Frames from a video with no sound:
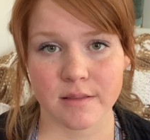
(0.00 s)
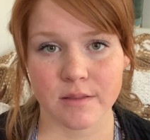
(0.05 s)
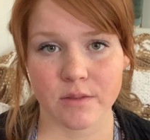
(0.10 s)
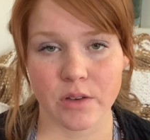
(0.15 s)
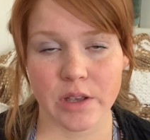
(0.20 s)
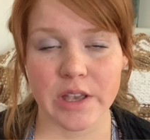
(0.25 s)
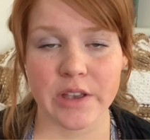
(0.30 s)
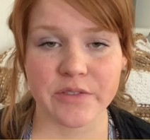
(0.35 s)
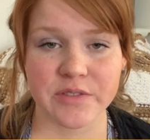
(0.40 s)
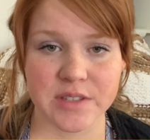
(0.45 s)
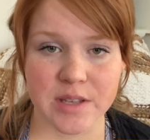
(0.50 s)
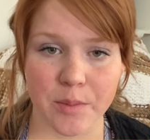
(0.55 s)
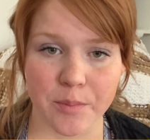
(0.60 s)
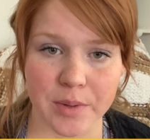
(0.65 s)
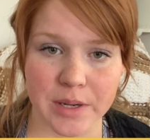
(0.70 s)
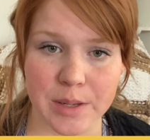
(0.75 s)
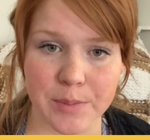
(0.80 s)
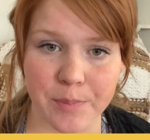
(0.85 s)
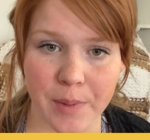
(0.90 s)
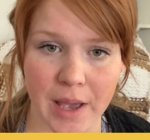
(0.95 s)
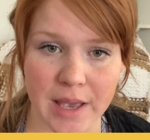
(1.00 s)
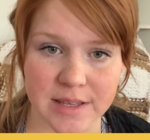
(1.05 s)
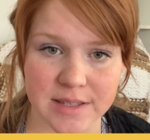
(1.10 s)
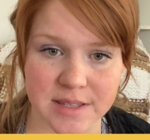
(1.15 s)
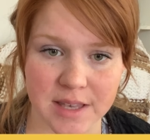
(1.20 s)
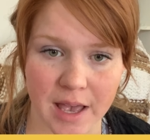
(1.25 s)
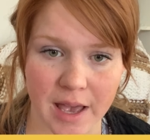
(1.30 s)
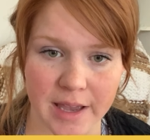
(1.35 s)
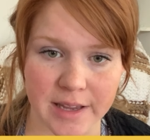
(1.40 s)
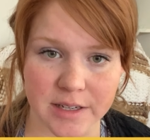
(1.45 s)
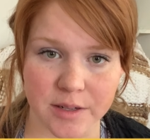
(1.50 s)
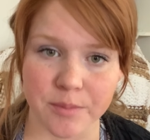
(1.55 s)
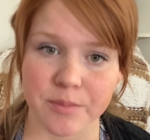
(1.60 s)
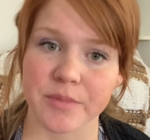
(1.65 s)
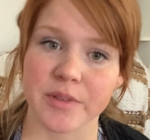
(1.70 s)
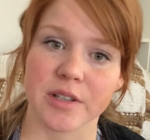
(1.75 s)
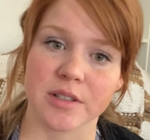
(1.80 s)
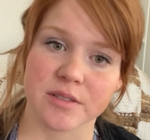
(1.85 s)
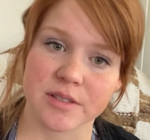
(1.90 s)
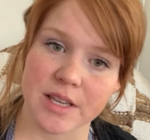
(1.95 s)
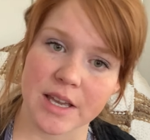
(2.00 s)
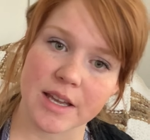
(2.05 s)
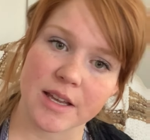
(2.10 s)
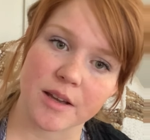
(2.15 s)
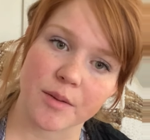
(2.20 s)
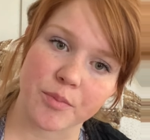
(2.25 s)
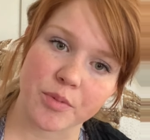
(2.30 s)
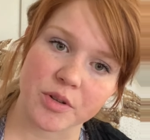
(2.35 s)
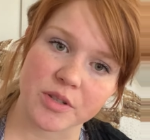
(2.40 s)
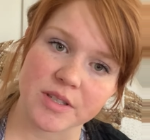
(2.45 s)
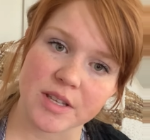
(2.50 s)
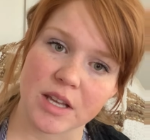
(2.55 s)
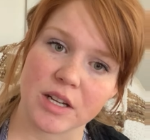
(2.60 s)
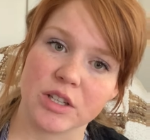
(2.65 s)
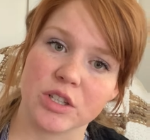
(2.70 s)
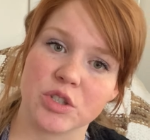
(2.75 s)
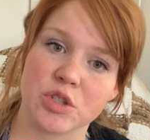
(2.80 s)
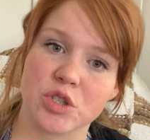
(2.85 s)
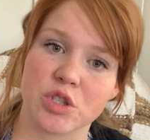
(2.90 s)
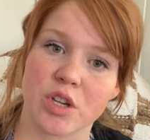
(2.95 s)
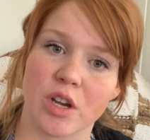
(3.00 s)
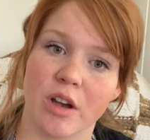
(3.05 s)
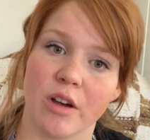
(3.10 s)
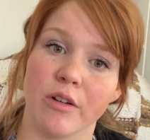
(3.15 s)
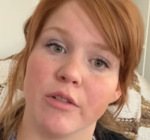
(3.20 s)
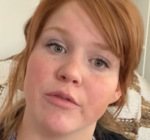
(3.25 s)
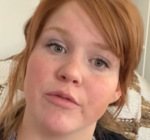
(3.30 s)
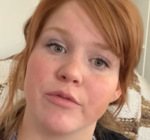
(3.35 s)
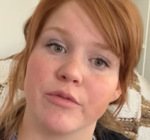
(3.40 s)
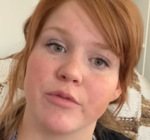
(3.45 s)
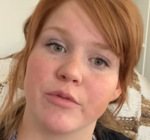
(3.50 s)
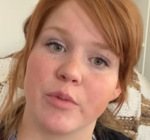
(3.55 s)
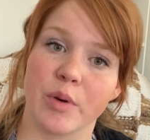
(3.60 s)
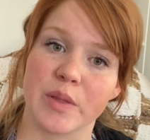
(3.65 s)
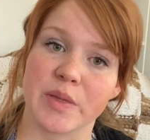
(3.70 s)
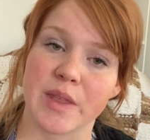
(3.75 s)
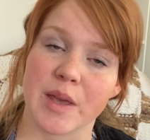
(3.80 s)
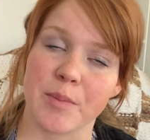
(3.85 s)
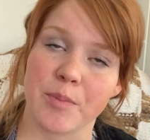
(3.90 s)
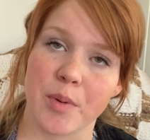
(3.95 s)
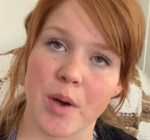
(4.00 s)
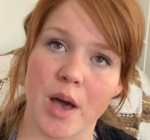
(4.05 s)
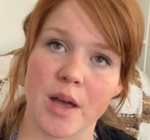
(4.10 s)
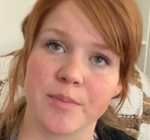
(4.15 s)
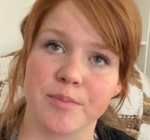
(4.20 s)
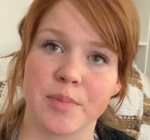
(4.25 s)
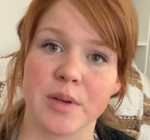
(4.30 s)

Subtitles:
If somebody buys the item, they'll take a percentage of what they bought,